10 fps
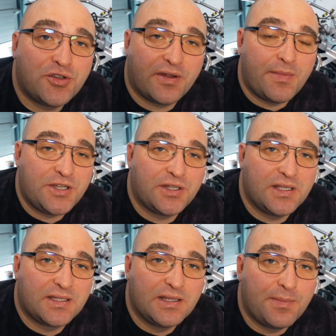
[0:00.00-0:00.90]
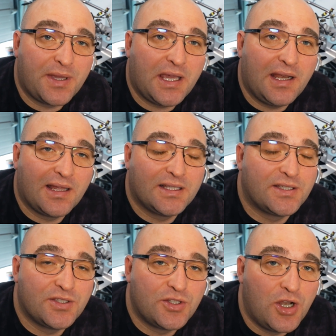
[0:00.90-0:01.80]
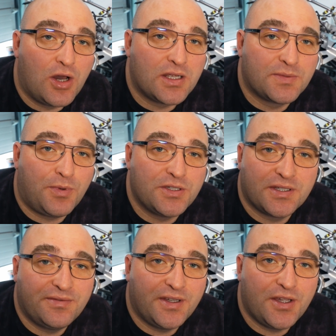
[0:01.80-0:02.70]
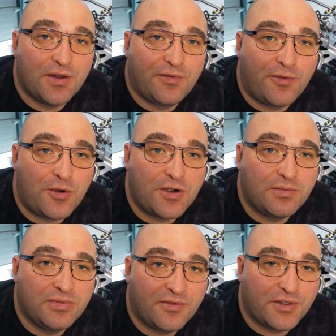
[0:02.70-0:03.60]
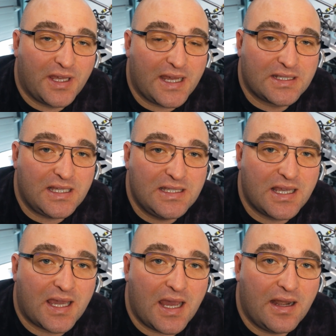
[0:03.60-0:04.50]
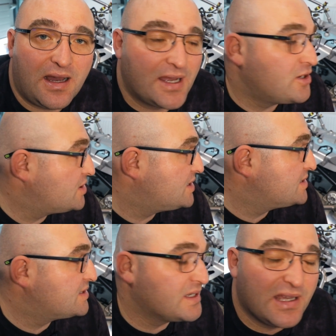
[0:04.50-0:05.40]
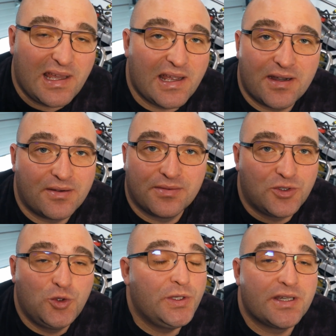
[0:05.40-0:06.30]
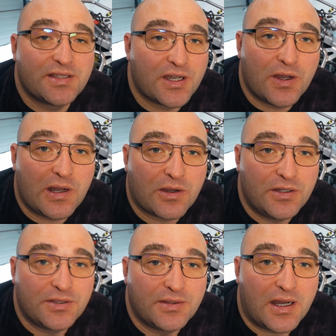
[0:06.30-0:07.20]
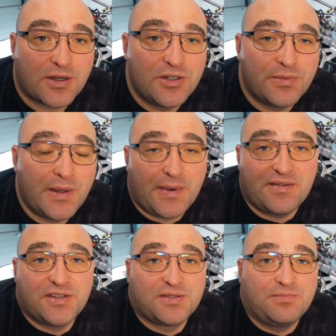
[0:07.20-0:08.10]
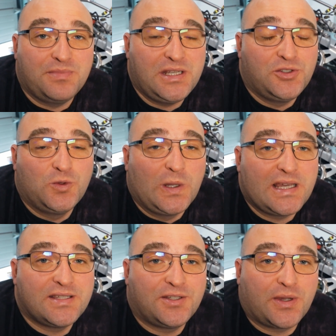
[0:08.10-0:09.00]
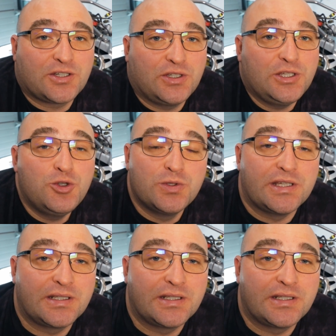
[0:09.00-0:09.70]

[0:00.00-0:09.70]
should have mentioned this in the beginning. This is not a sponsored video for the HEX ezCAN. I got this a year or 2 years ago. I can't remember. I've just been too lazy to actually use